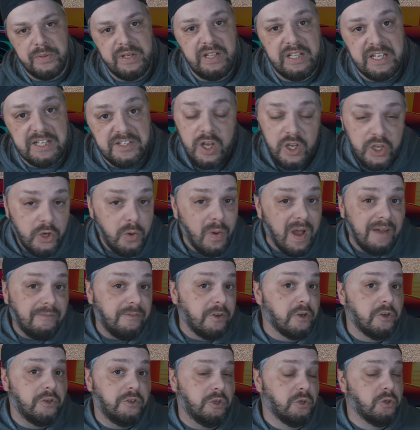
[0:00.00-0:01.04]
list. You
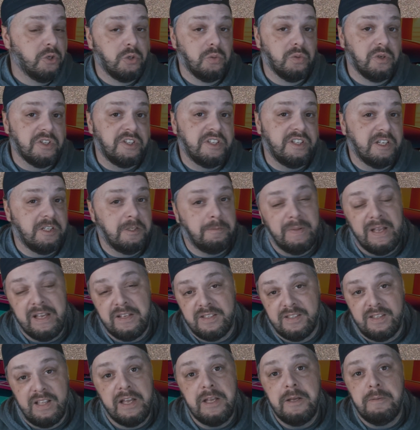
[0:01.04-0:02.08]
have your usual
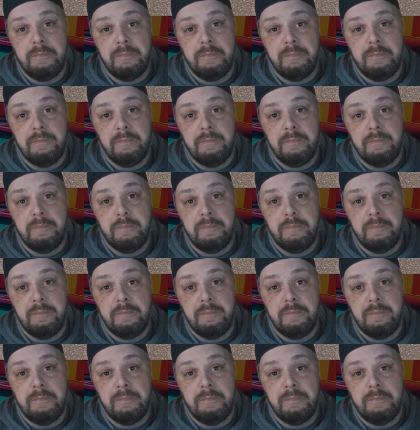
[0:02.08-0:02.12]
suspects like